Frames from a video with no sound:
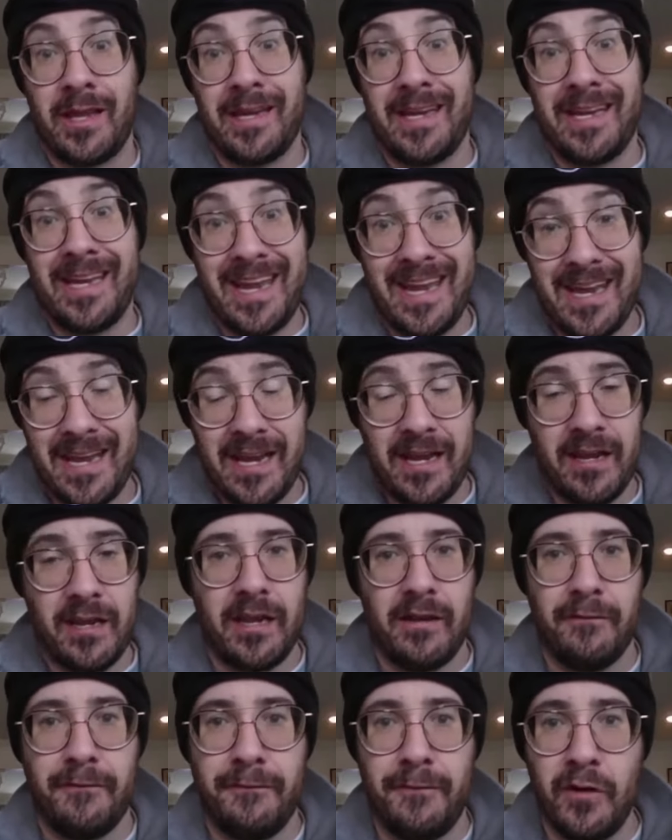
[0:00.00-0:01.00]
a hand
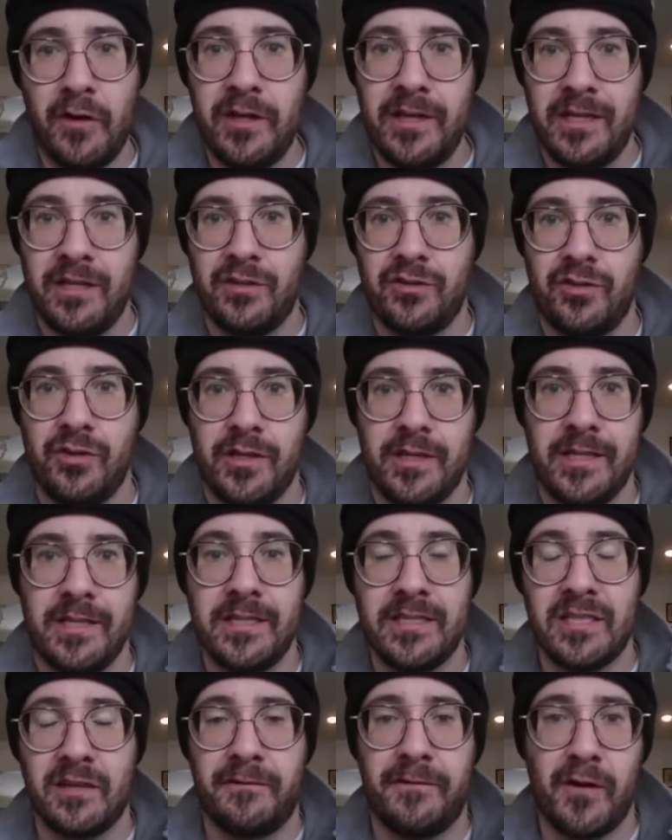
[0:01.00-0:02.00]
and foot injury
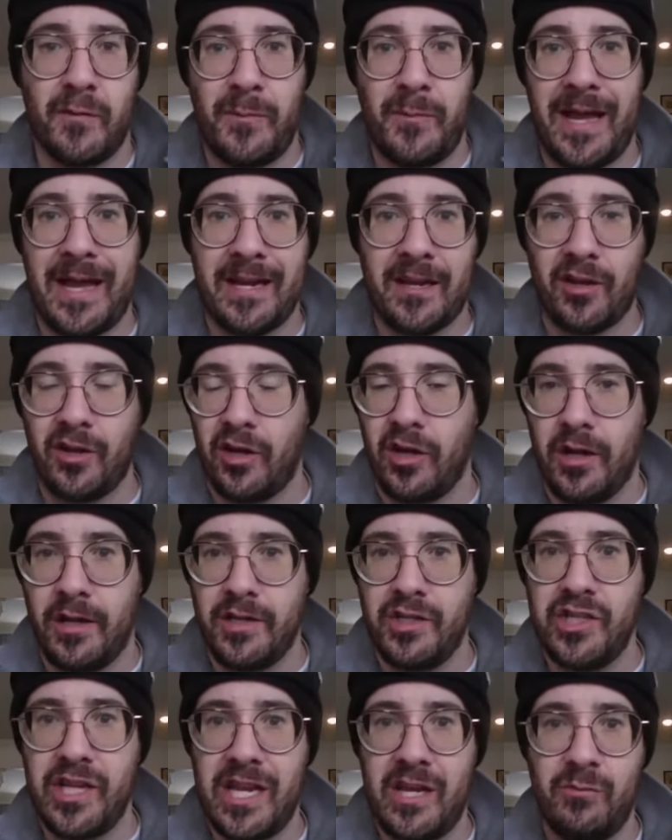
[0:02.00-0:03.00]
suffered back
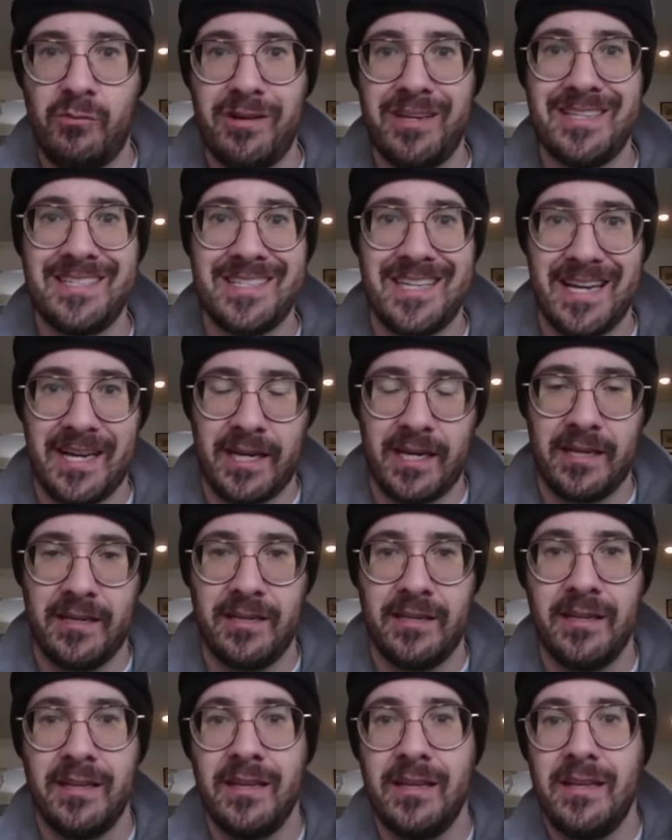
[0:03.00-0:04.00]
on January
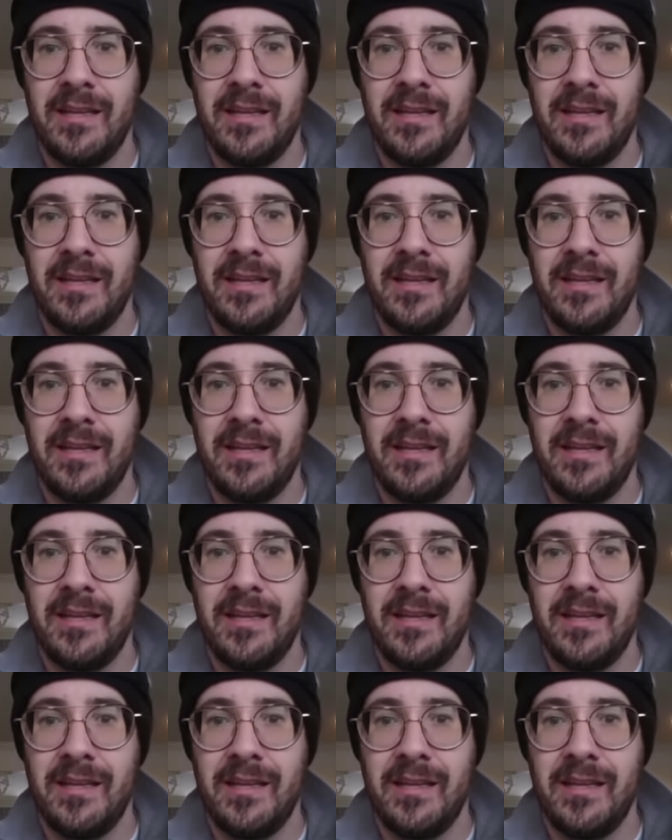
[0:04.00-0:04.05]
2nd